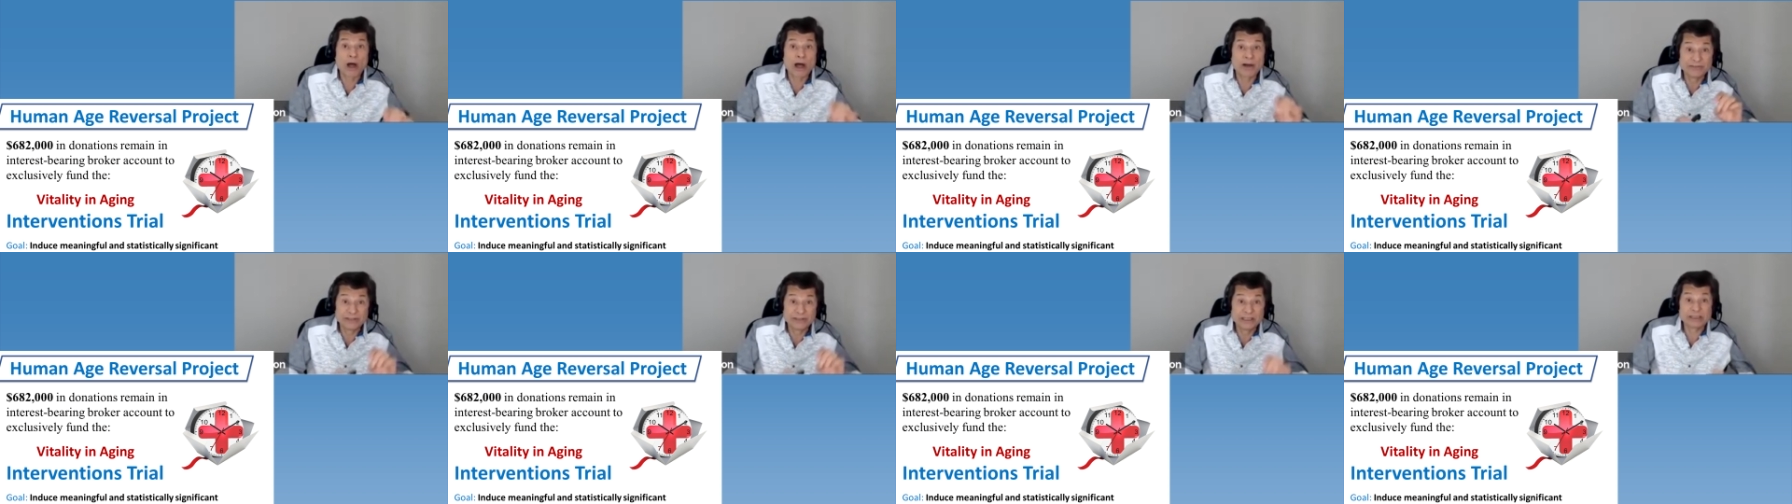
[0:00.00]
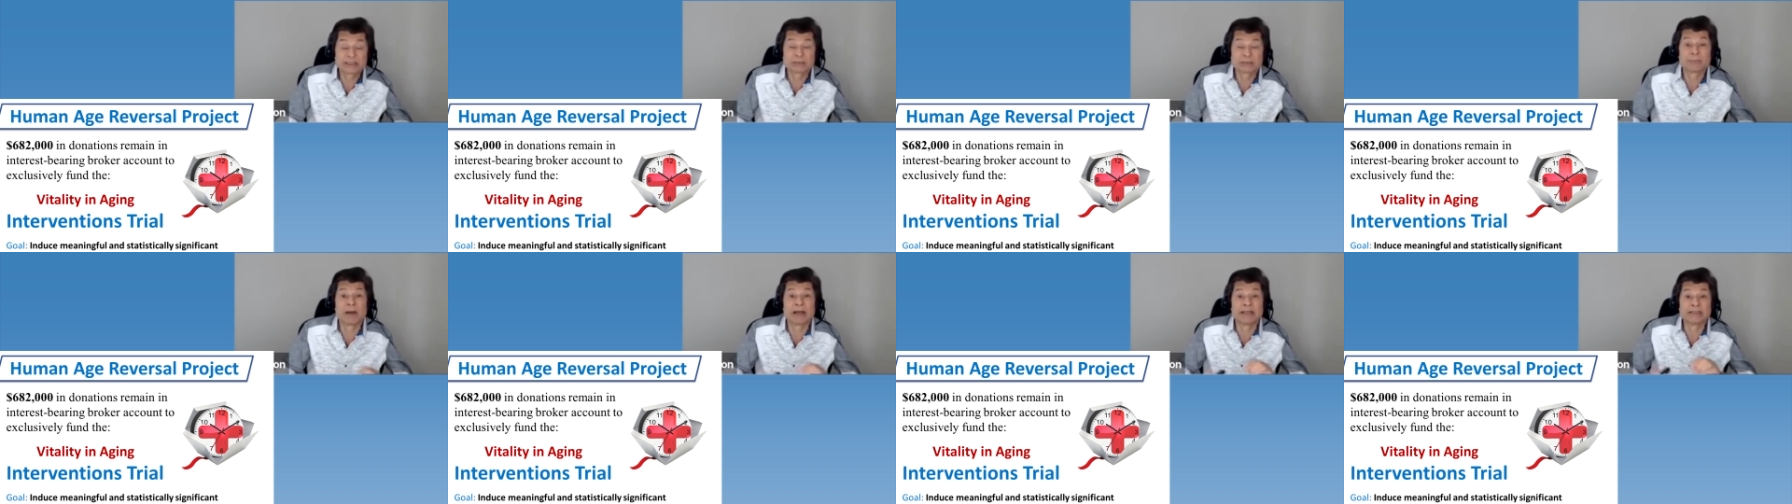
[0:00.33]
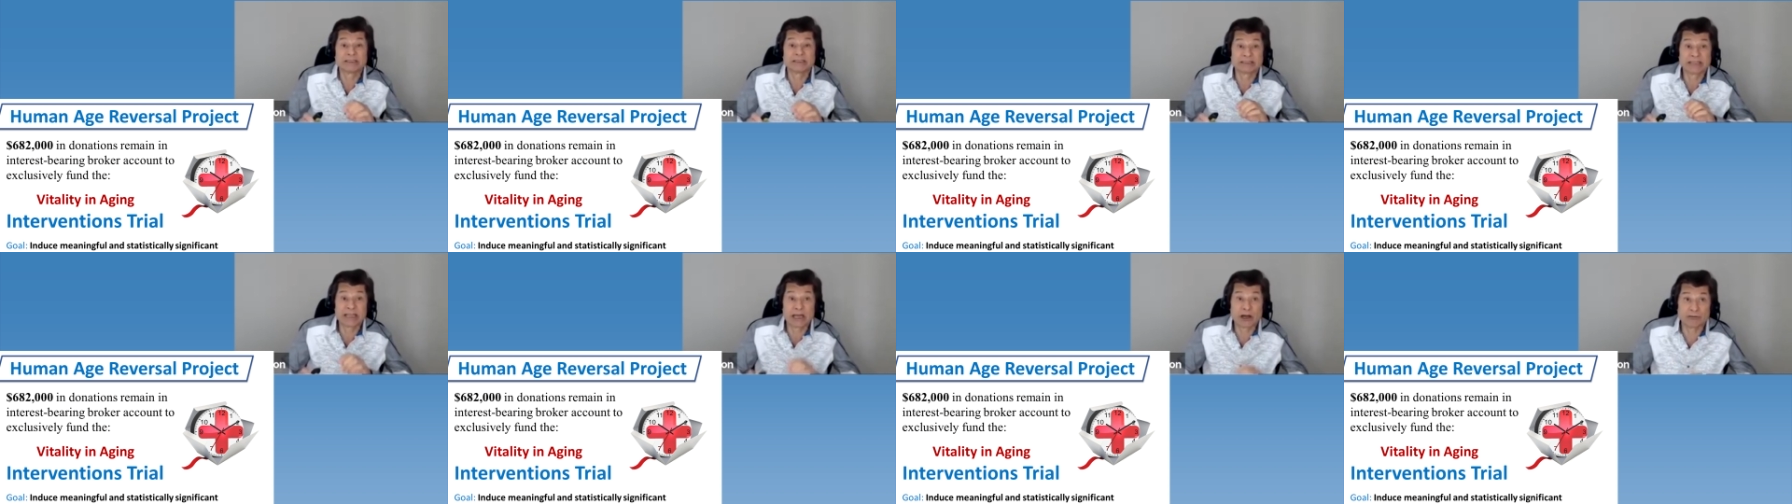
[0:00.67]
of this
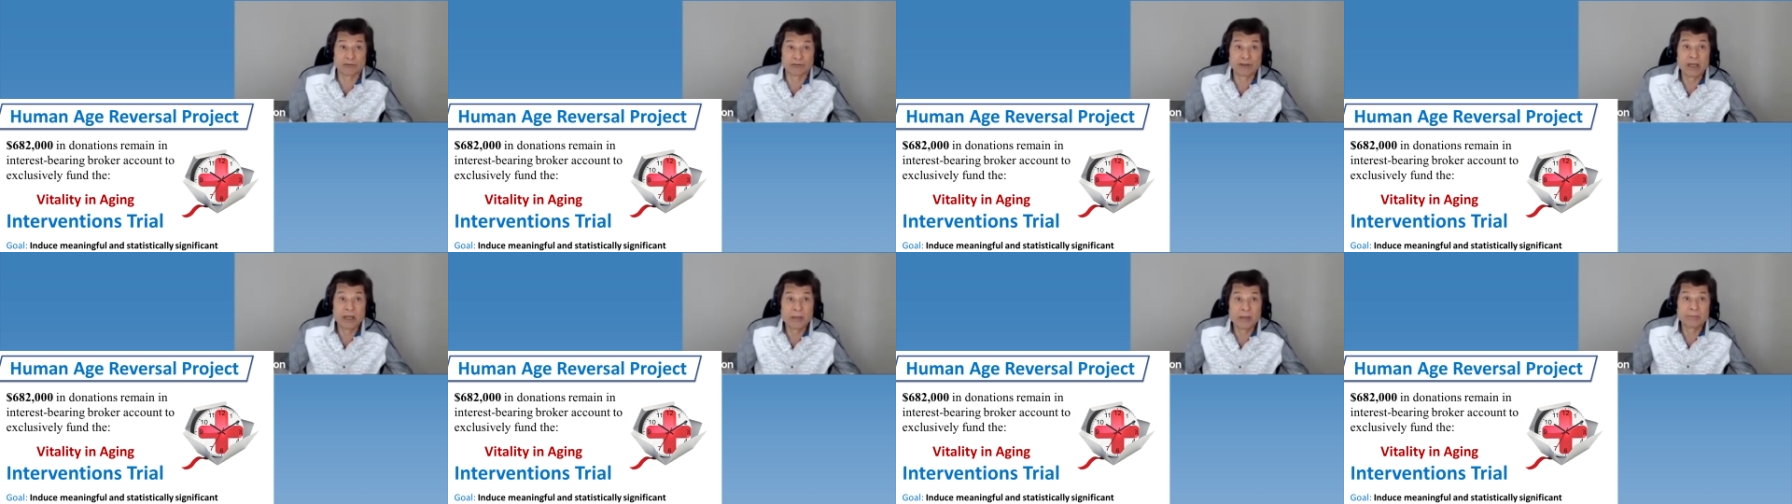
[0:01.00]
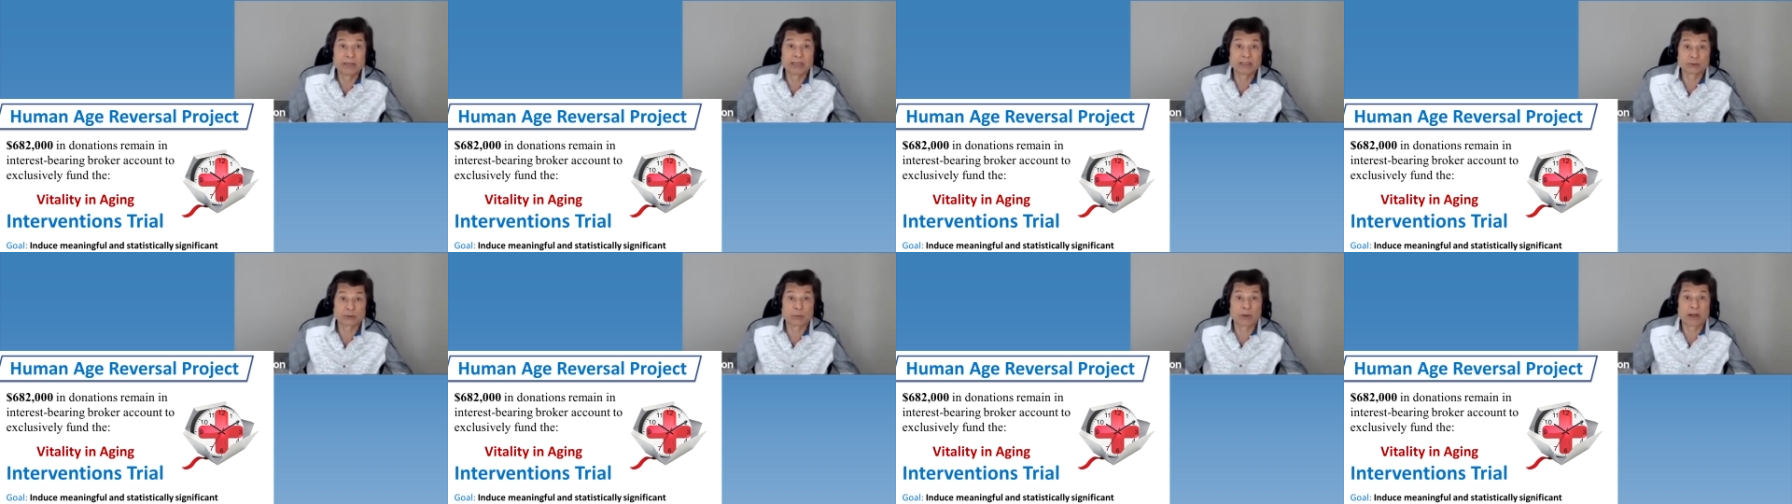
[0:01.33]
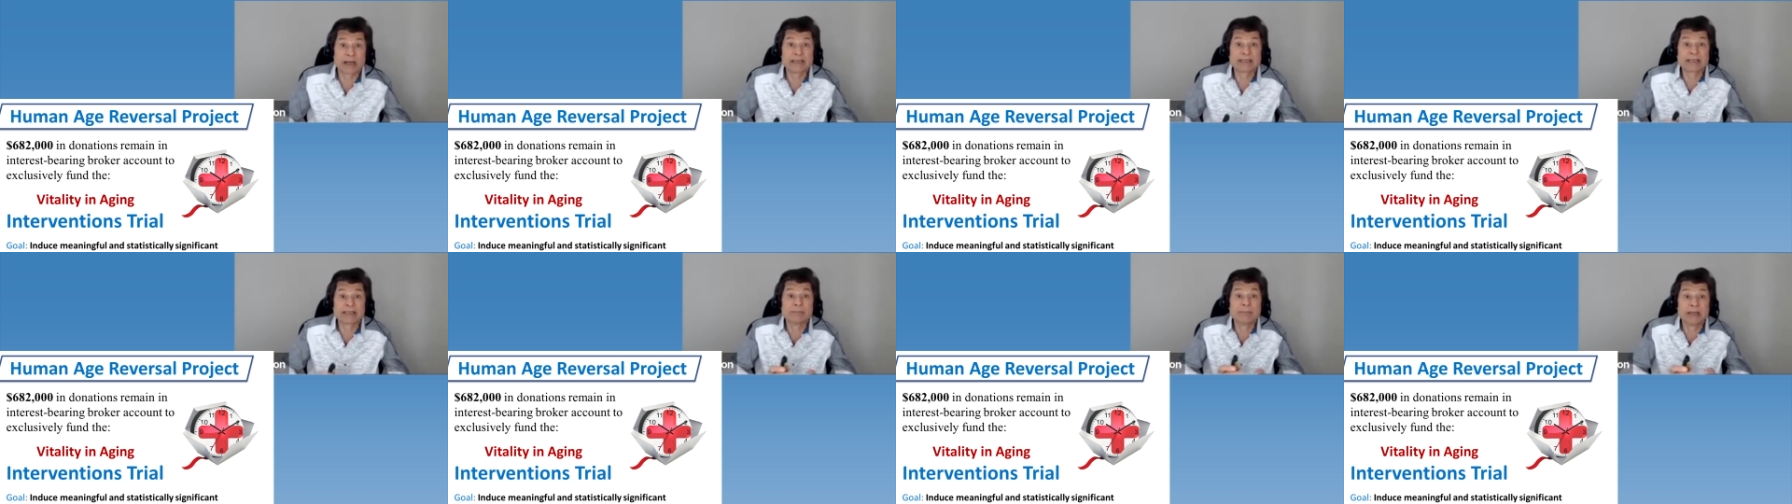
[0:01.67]
myself because what
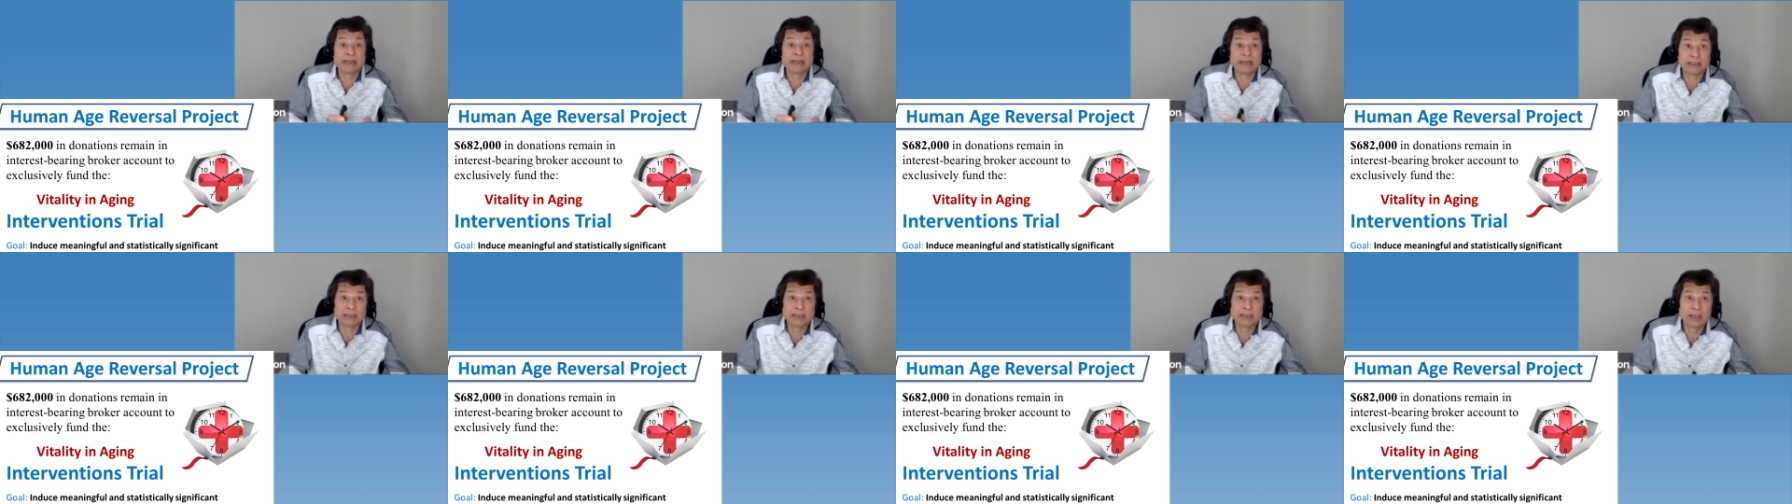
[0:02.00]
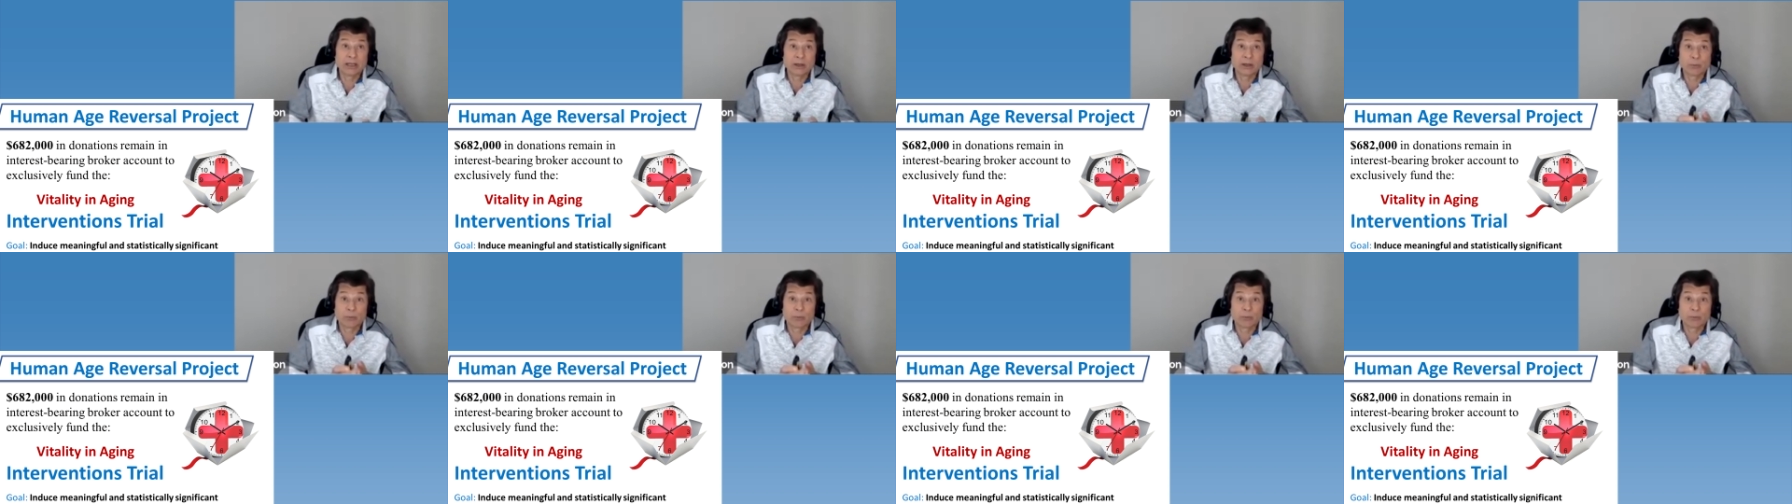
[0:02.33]
I committed